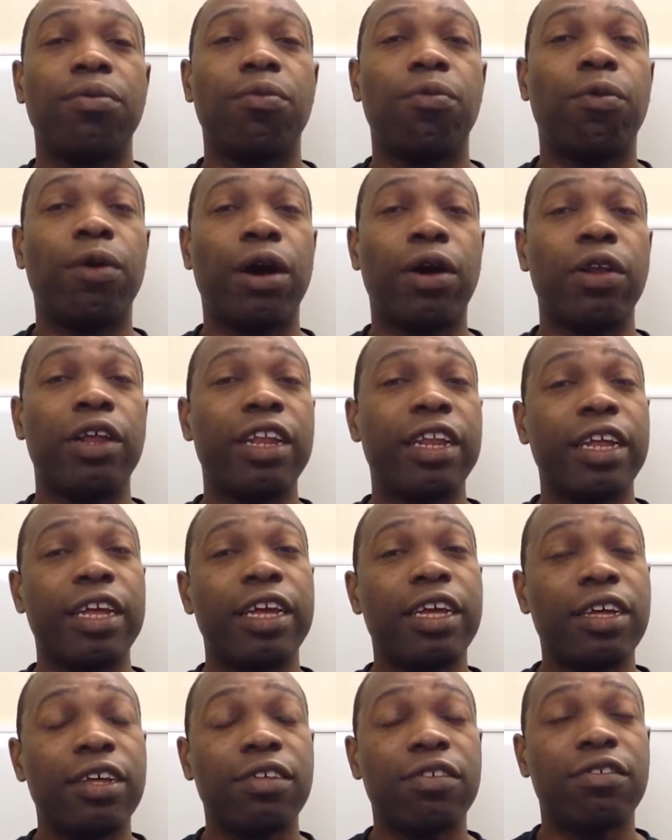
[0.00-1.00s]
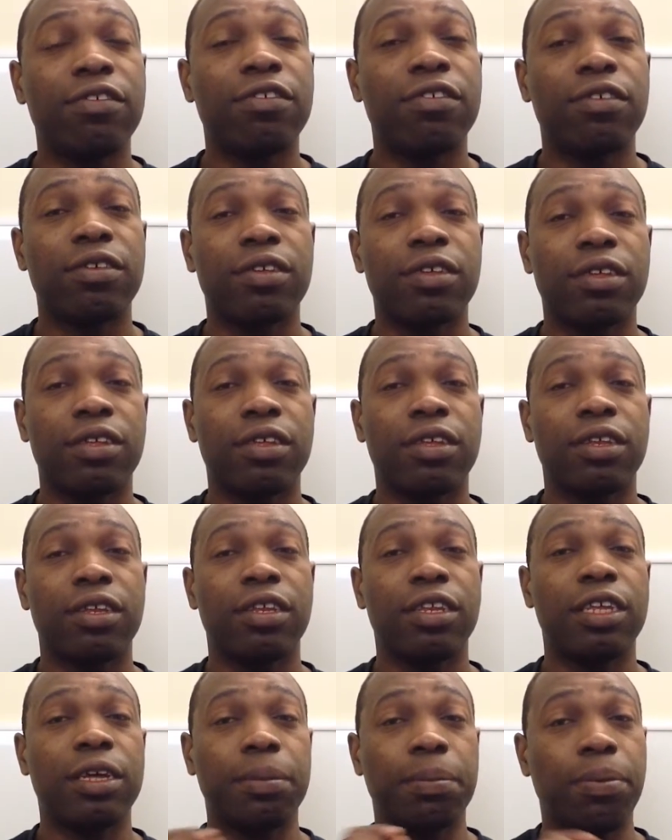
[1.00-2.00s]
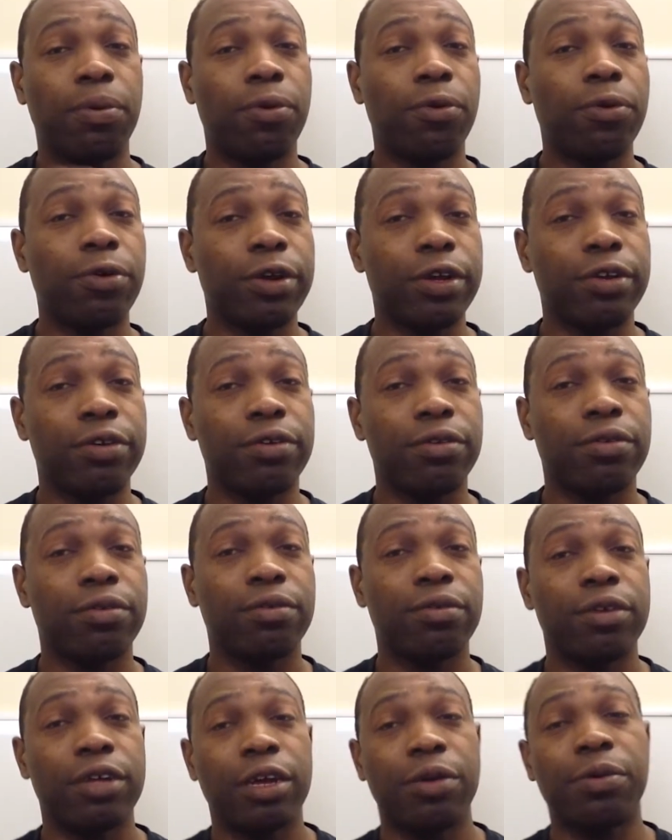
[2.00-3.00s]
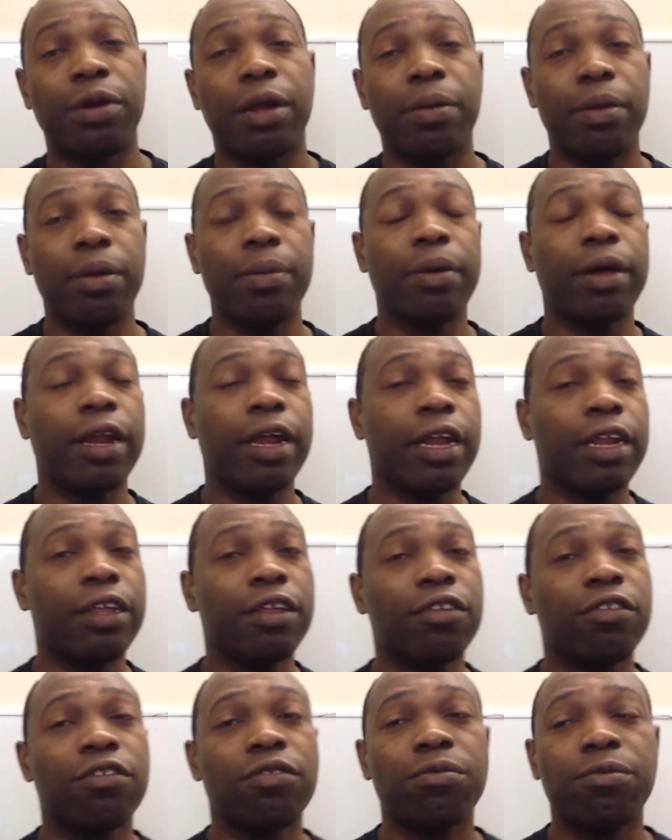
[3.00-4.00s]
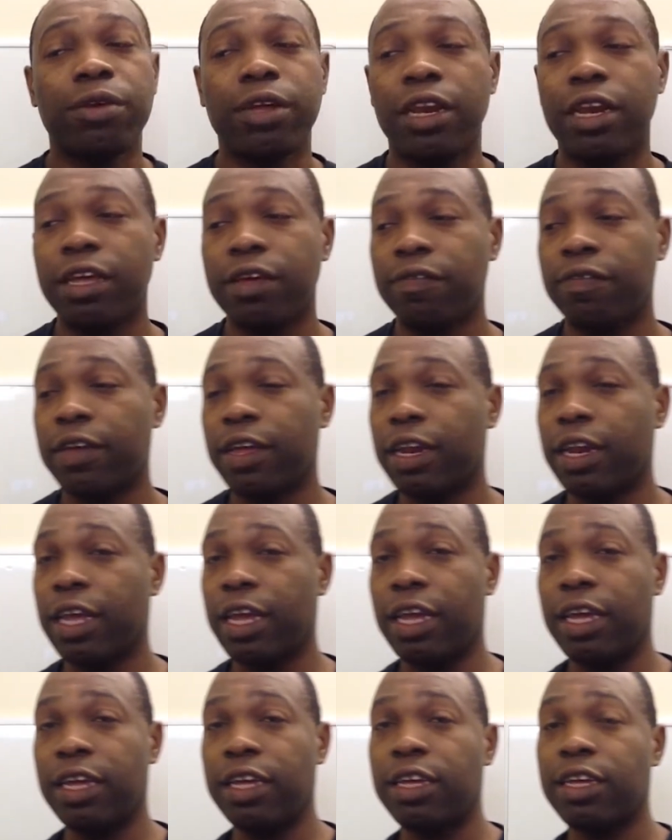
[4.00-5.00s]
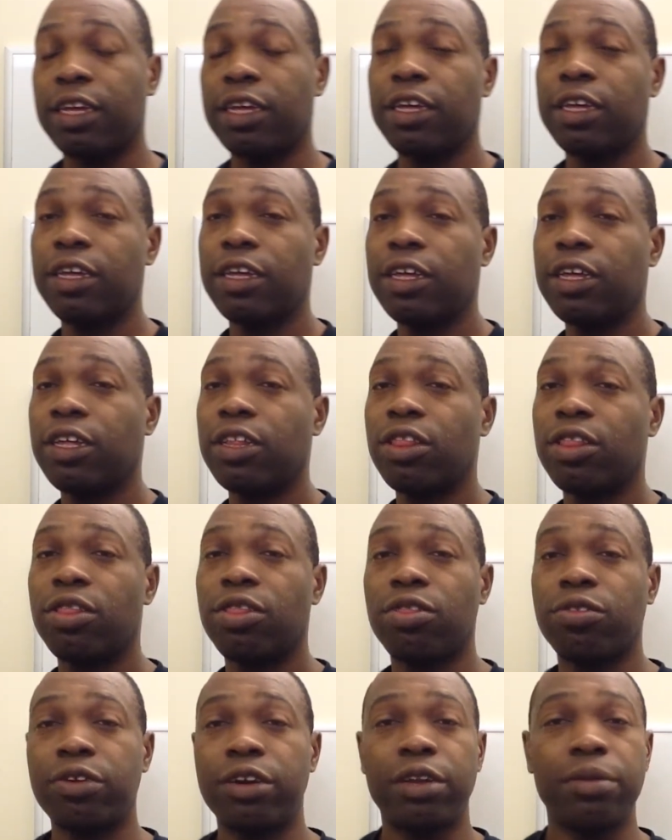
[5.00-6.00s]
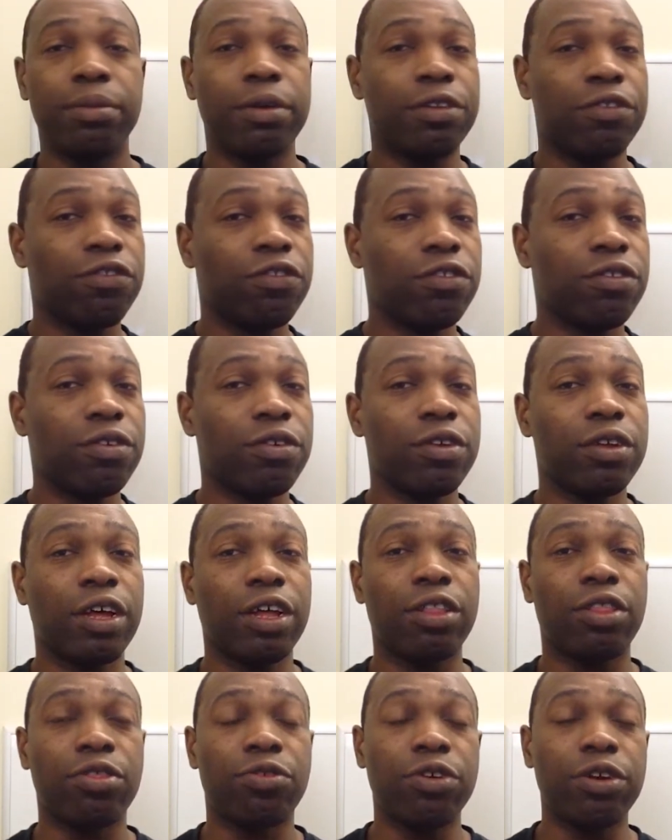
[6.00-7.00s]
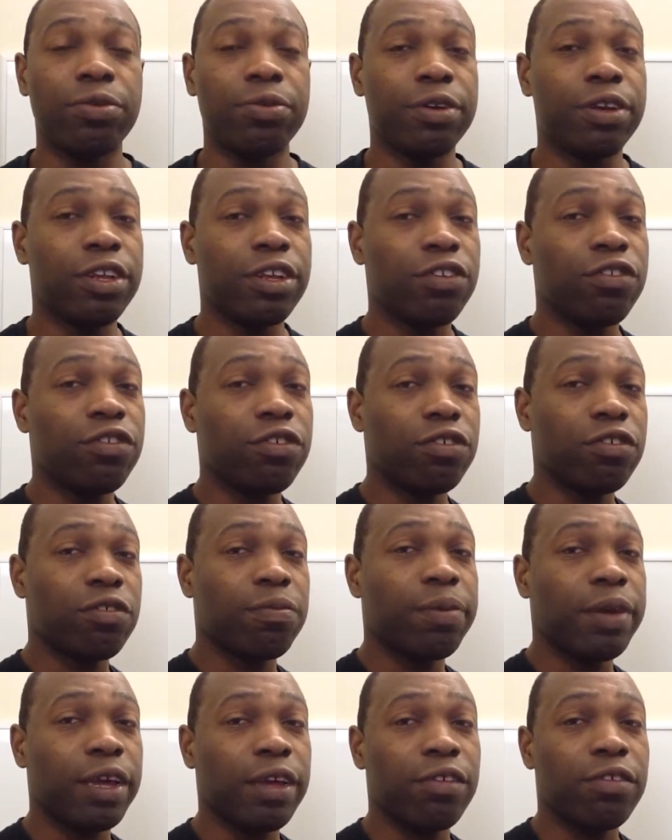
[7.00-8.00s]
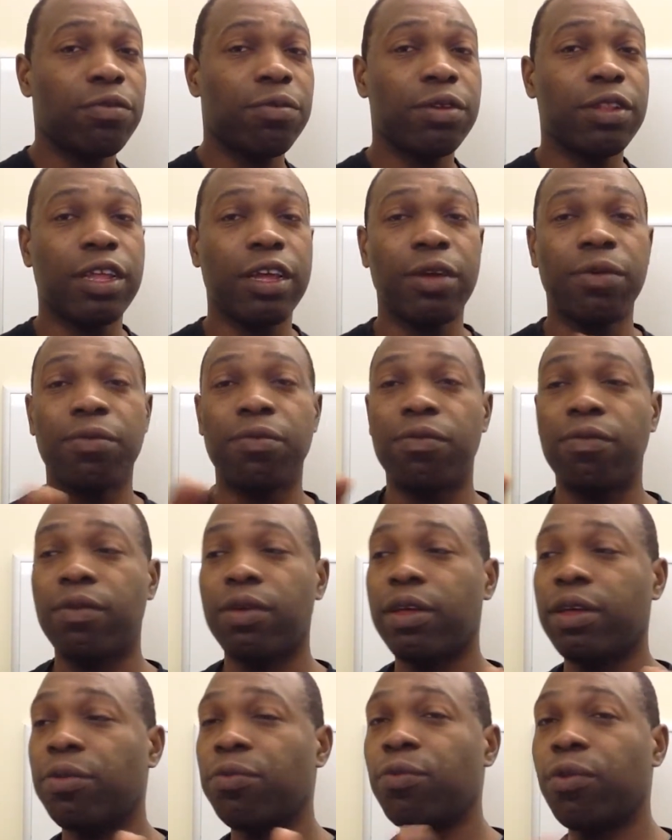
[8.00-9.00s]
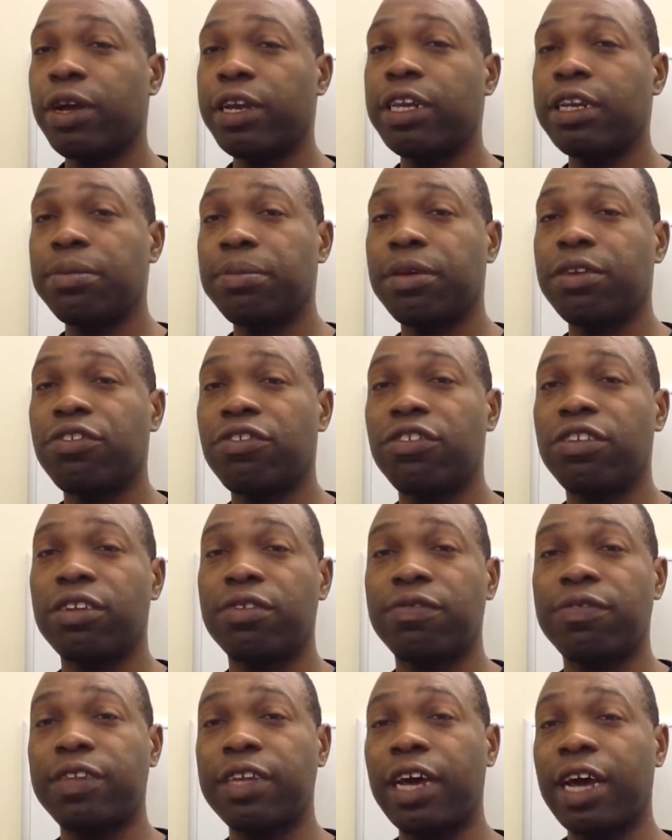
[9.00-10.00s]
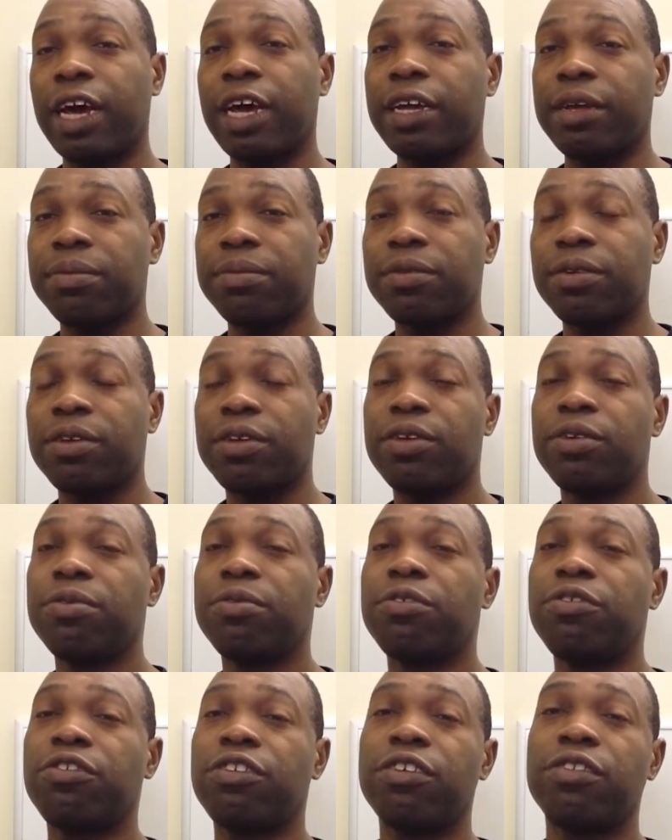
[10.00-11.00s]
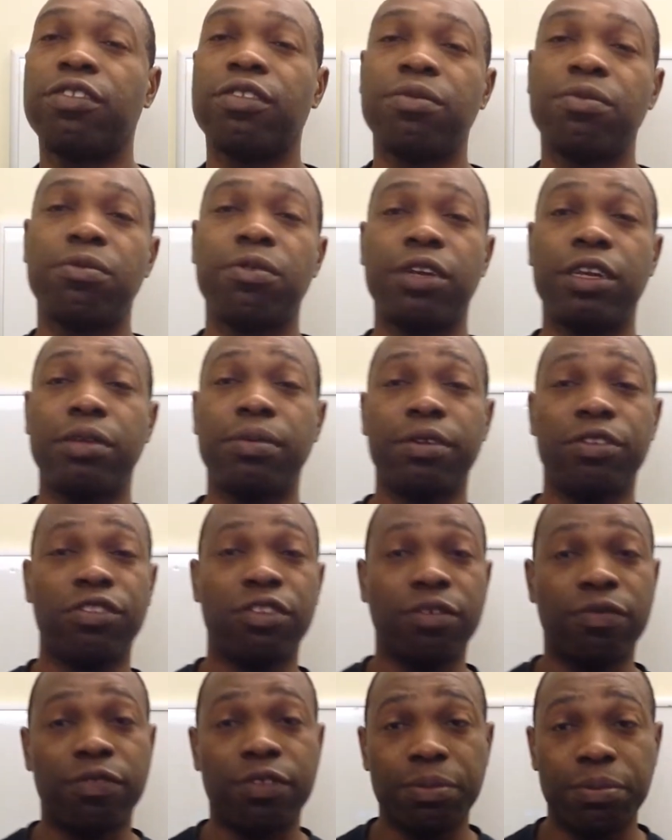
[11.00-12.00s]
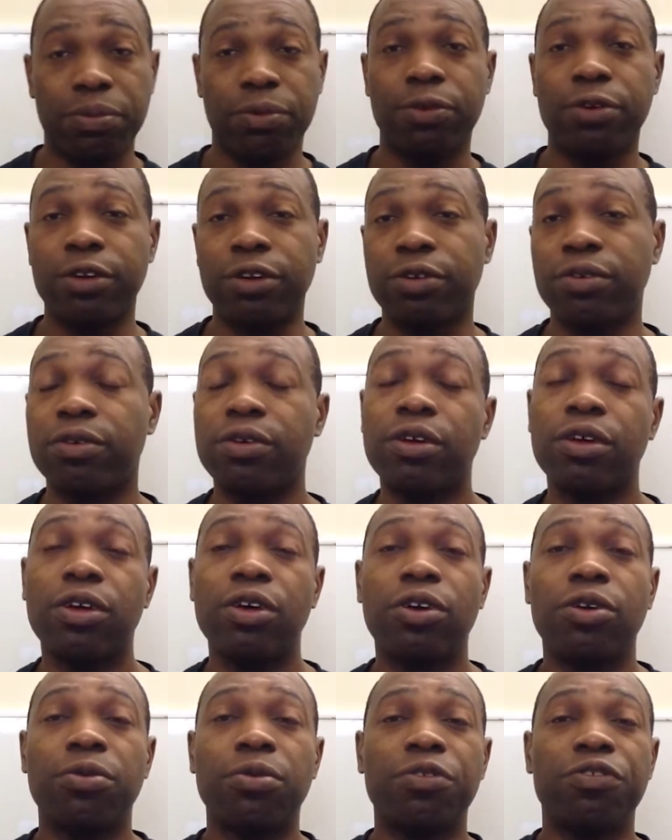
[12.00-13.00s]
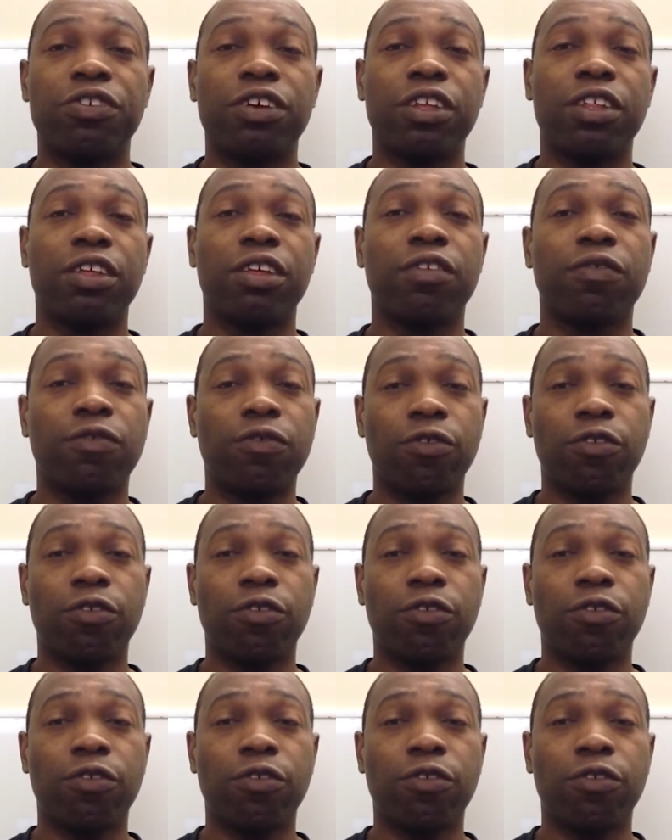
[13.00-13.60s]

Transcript: while it is temporal, and what I mean by that is we live in a three-retentional space with a 1 dimension of time, which gives 1 dimension of temporal, which gives us